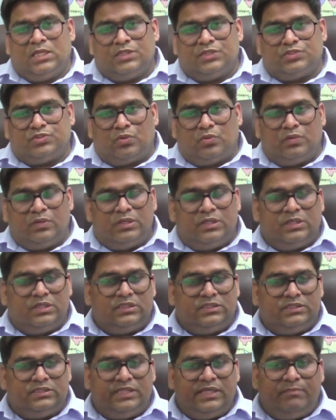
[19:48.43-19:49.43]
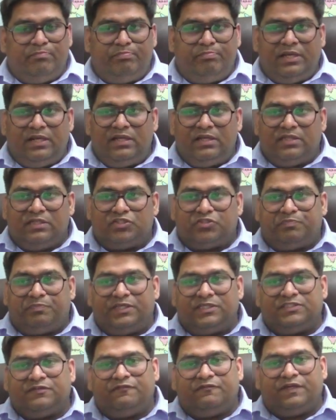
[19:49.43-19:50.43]
So they built
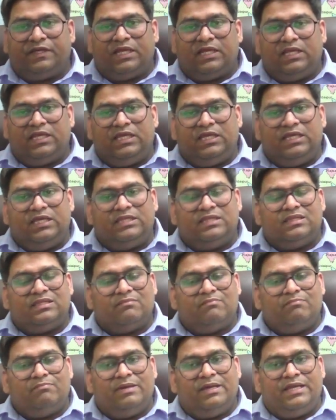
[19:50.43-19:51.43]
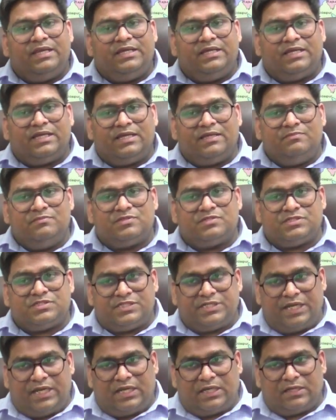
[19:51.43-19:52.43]
specifically in the maritime
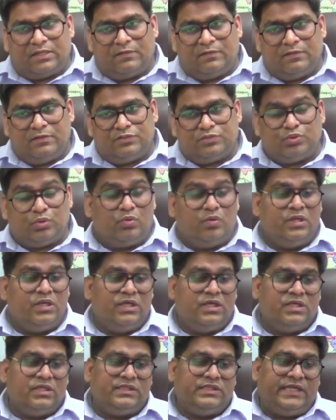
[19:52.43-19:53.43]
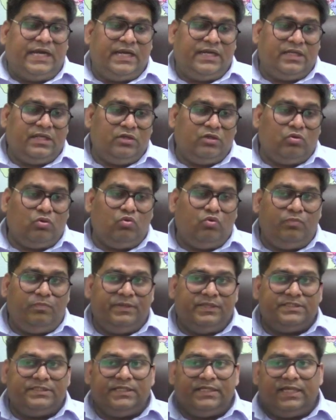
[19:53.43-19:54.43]
state. So that include
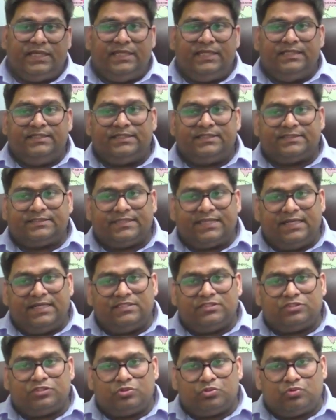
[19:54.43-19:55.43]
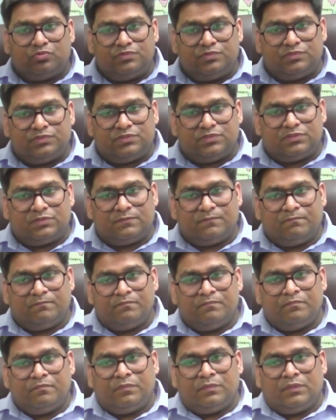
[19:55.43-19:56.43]
basically the sandstones,
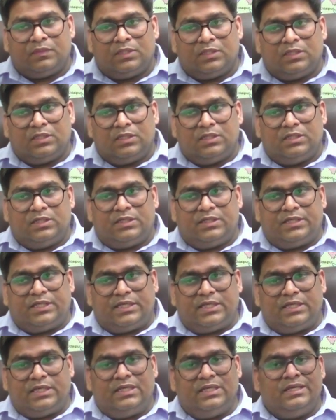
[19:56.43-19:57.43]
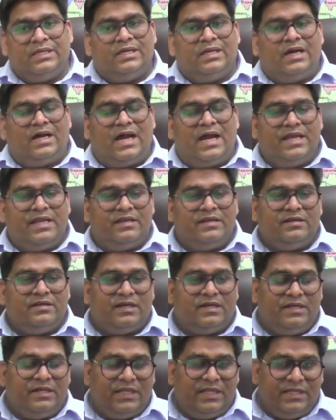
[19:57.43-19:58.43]
okay, iron
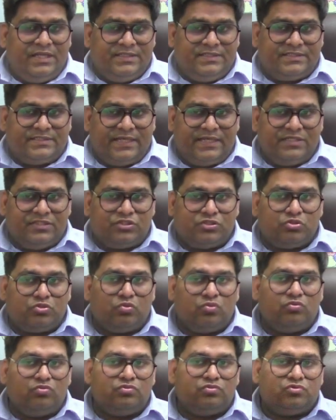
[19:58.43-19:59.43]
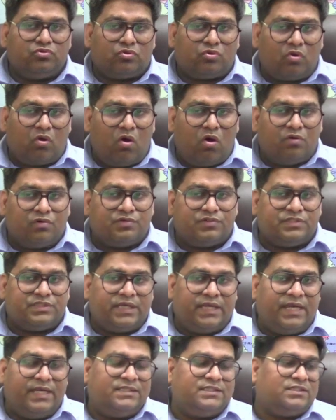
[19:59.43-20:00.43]
containing sandstones,
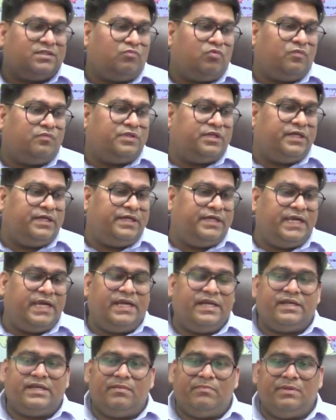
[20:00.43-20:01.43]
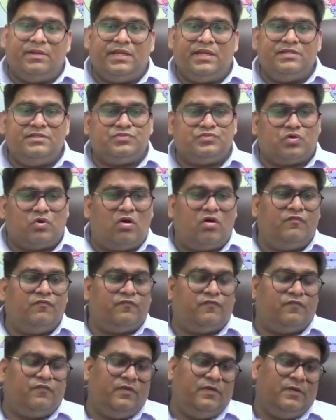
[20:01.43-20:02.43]
rocks, and some of the dead remnants
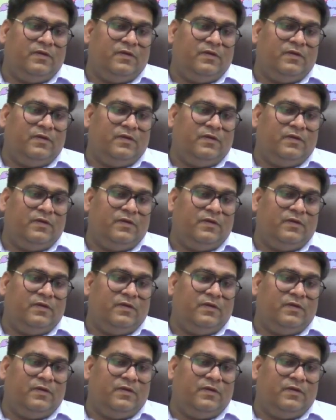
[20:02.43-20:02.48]
of